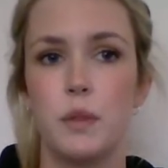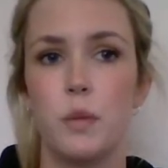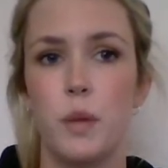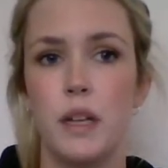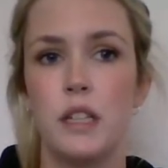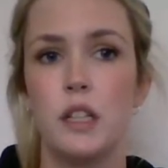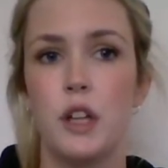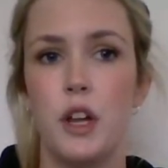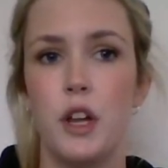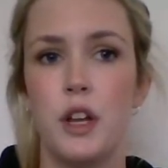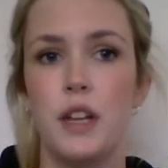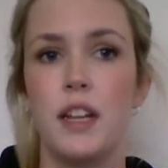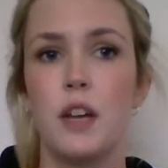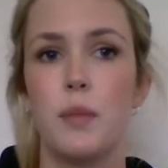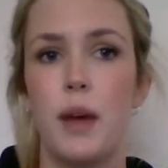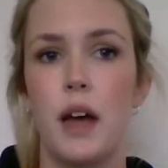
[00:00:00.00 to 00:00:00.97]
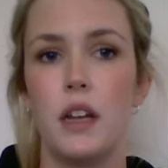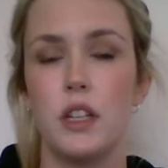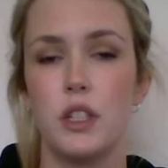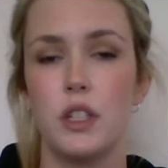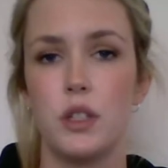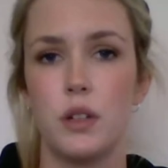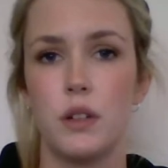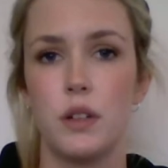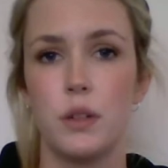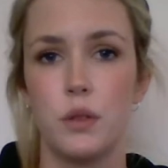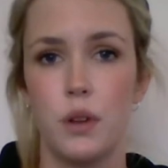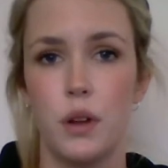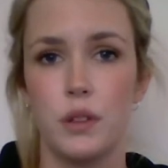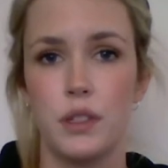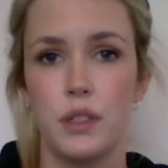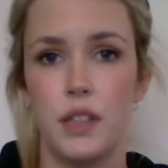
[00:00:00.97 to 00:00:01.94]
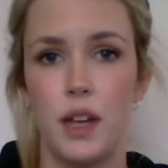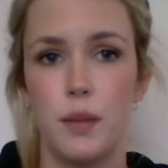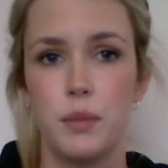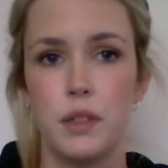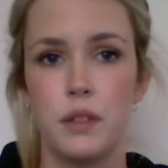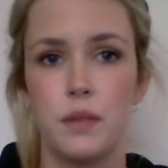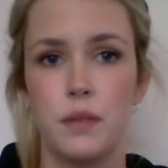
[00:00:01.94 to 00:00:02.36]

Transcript: when learning about historical concepts.